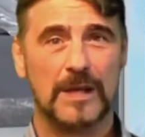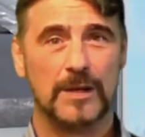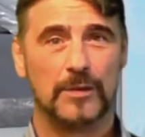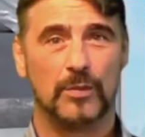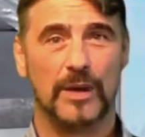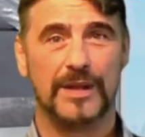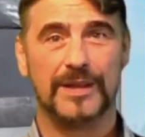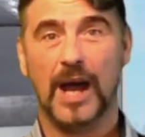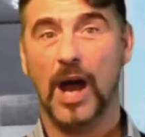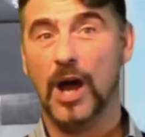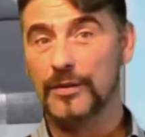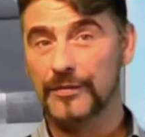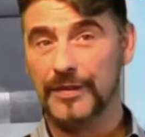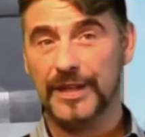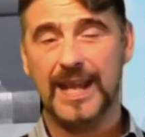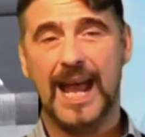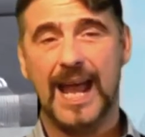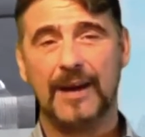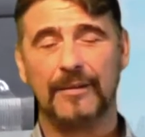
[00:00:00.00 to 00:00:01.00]
with
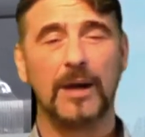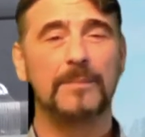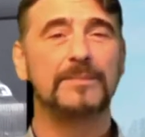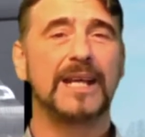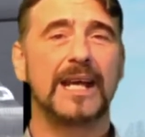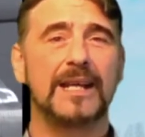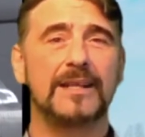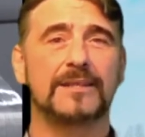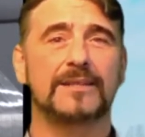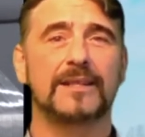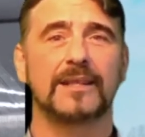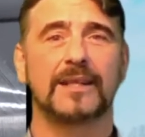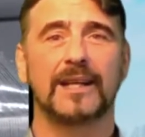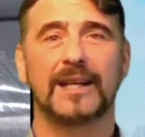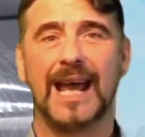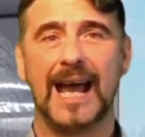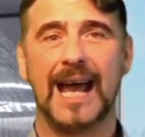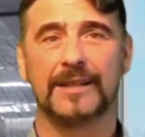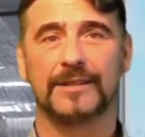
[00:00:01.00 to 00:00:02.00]
over-the-air updates that can
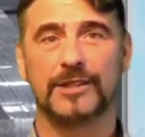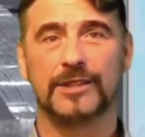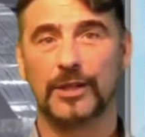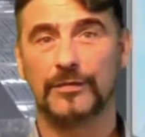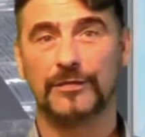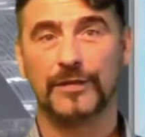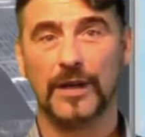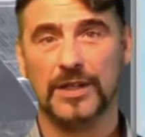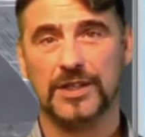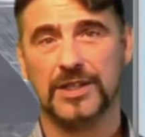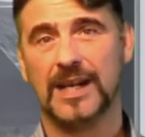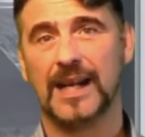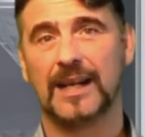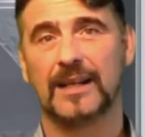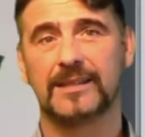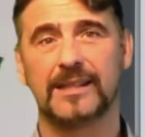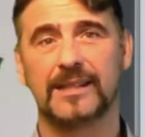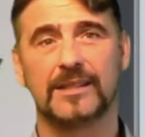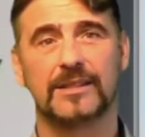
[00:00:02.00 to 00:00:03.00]
add new
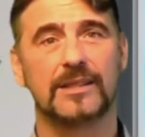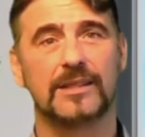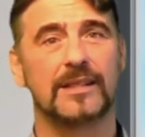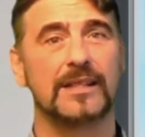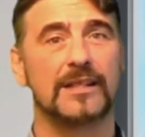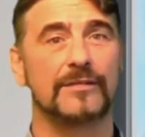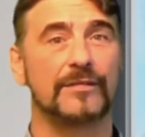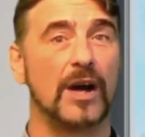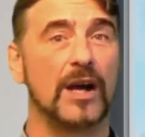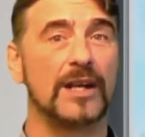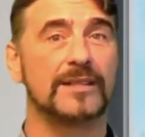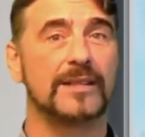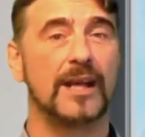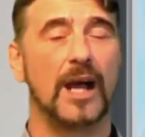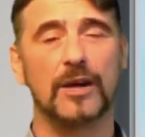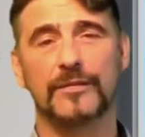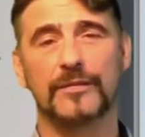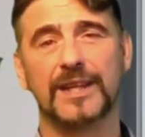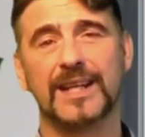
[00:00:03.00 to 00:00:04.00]
functionalities to the device
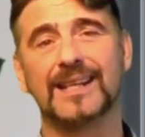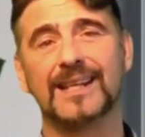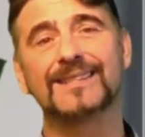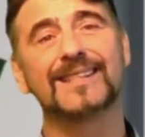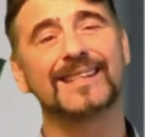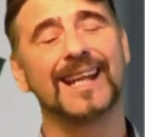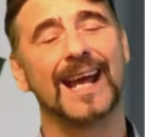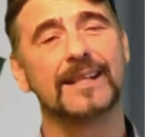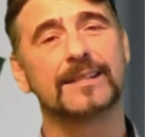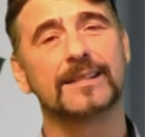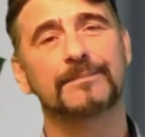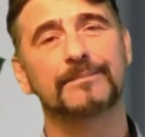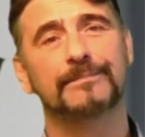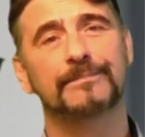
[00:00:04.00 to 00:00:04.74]
over the internet.